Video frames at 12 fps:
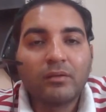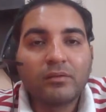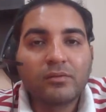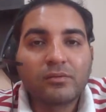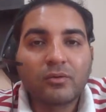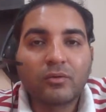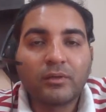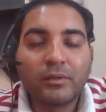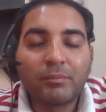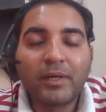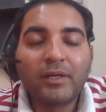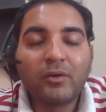so
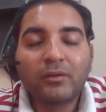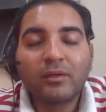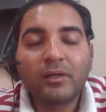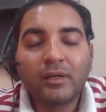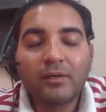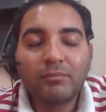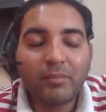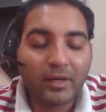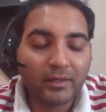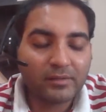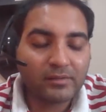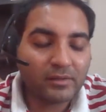depending on the current
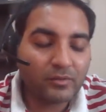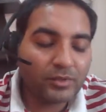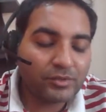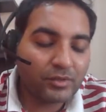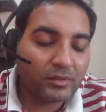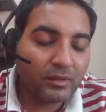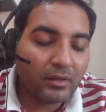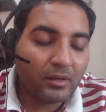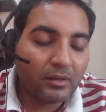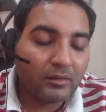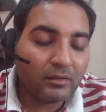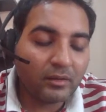market situation,
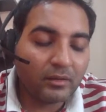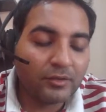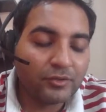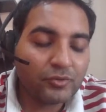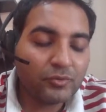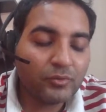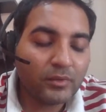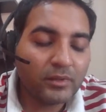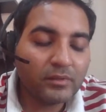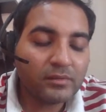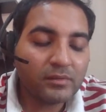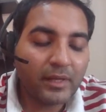the issue
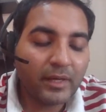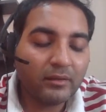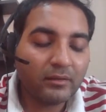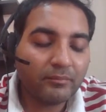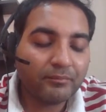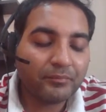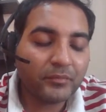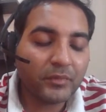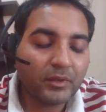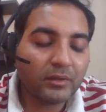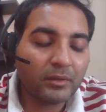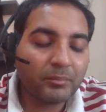is that
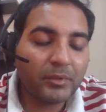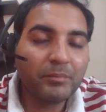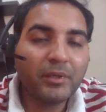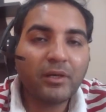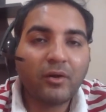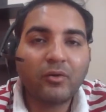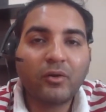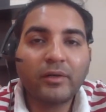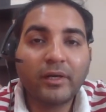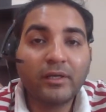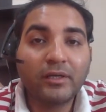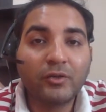the people are not
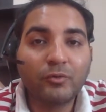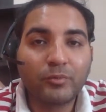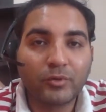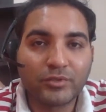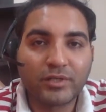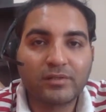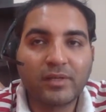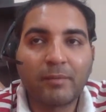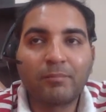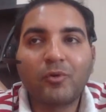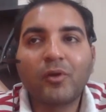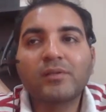getting new projects the
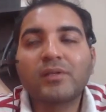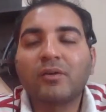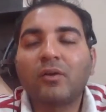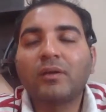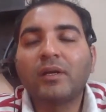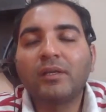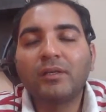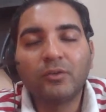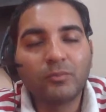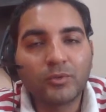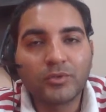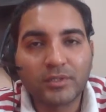employers are not getting
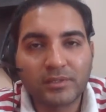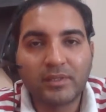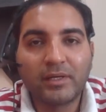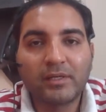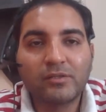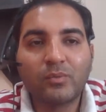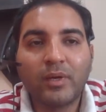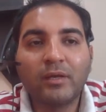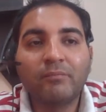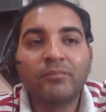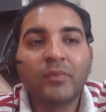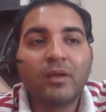new projects and that is why
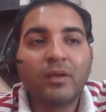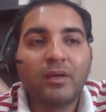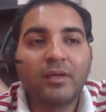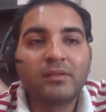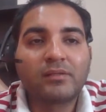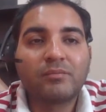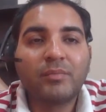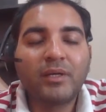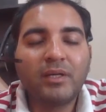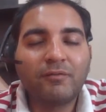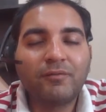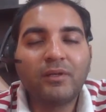it's a
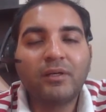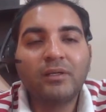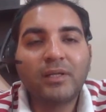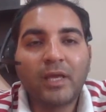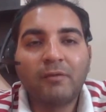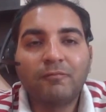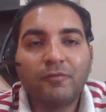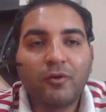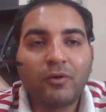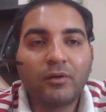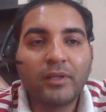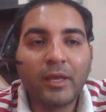bit difficult time
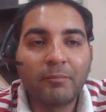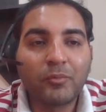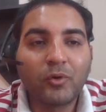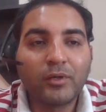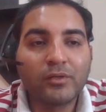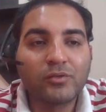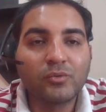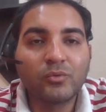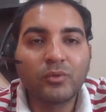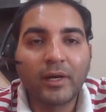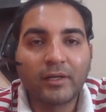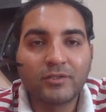for the employees
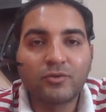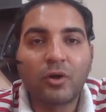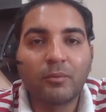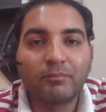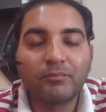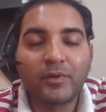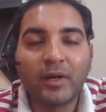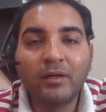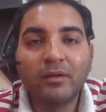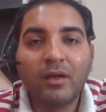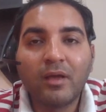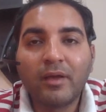to get a job right
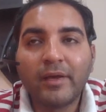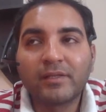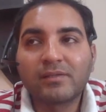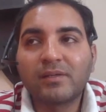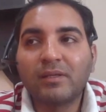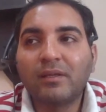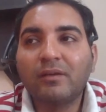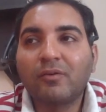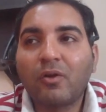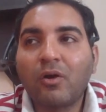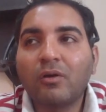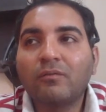it's nothing
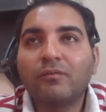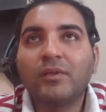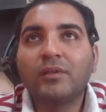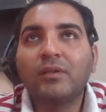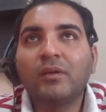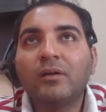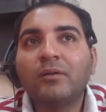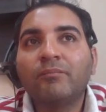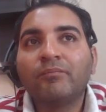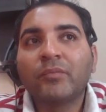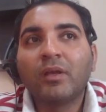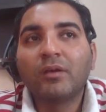wrong with the
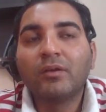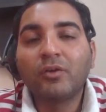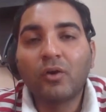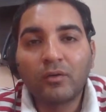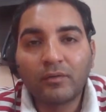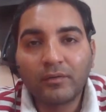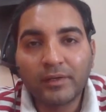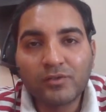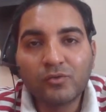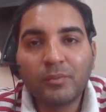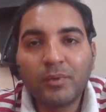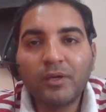your
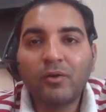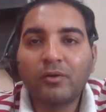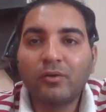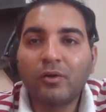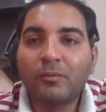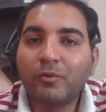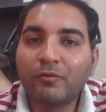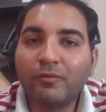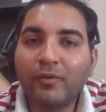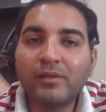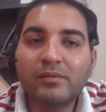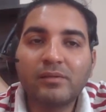resume or your
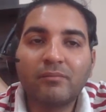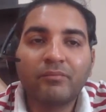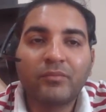profiles